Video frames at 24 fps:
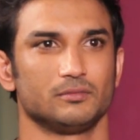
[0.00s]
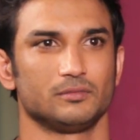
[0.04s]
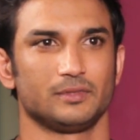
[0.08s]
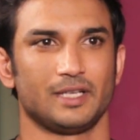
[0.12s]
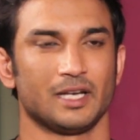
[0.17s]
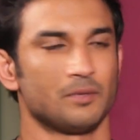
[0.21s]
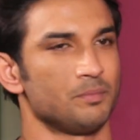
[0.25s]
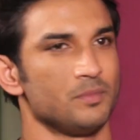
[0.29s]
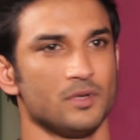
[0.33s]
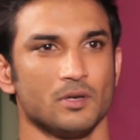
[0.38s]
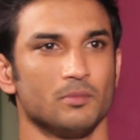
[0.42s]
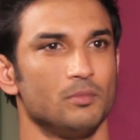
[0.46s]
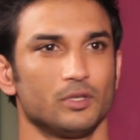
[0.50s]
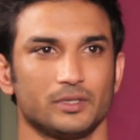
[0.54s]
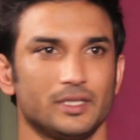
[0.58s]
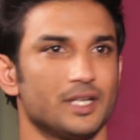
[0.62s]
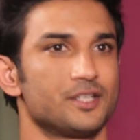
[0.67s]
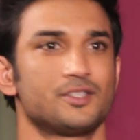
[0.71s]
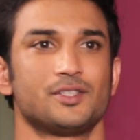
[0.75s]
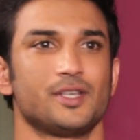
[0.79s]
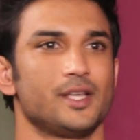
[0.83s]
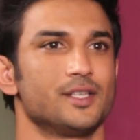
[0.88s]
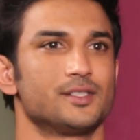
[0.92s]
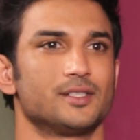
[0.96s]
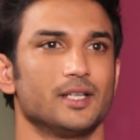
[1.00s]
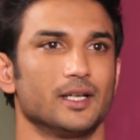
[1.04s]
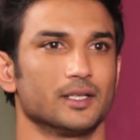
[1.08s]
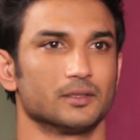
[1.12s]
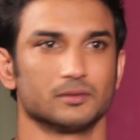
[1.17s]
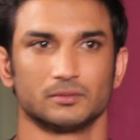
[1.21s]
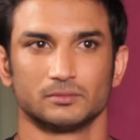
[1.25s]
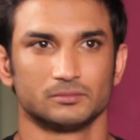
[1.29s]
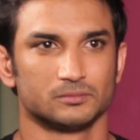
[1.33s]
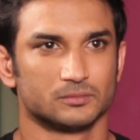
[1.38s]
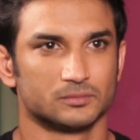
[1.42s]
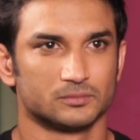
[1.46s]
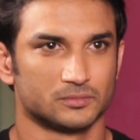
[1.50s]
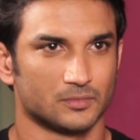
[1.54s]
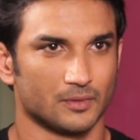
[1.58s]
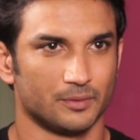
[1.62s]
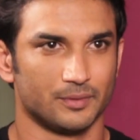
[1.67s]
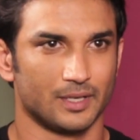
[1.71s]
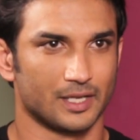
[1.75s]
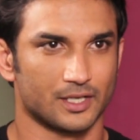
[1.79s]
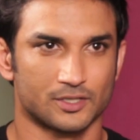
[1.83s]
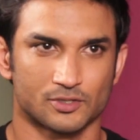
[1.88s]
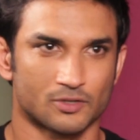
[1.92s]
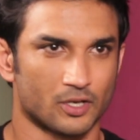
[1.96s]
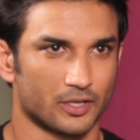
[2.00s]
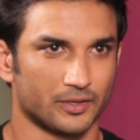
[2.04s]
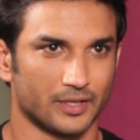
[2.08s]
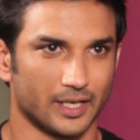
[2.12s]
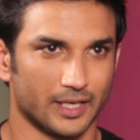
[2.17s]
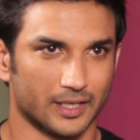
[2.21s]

Get me a book that says that. I mean, like, it's not